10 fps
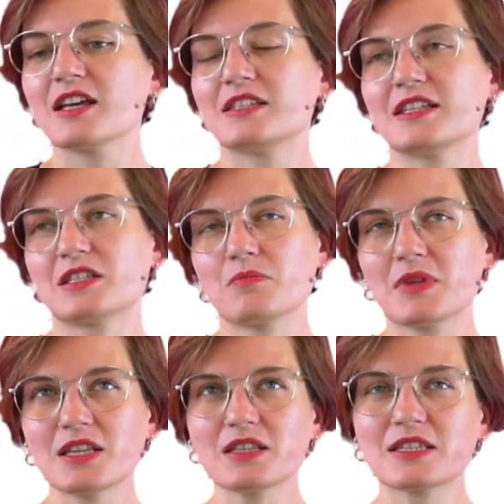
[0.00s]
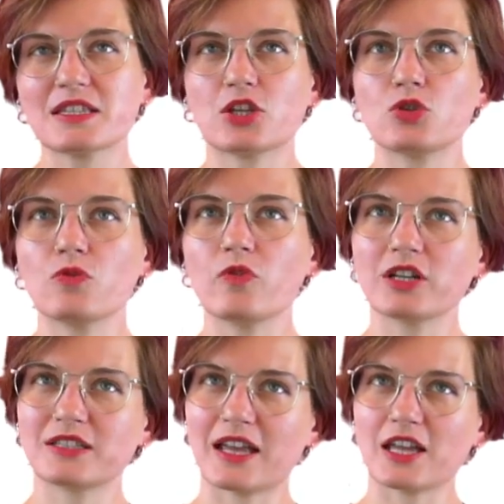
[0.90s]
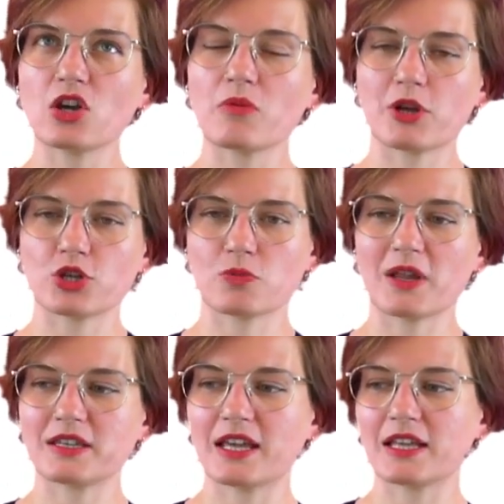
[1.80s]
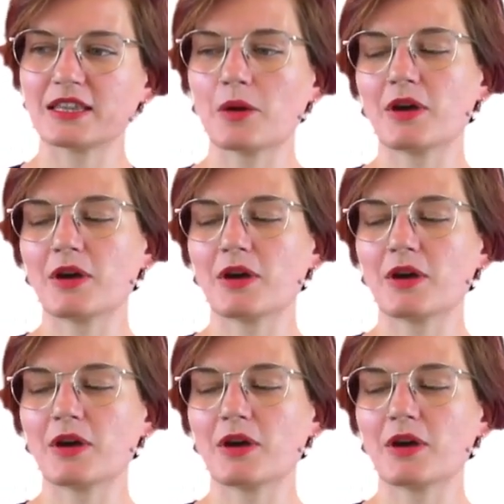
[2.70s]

This means that you want to take your measurement data,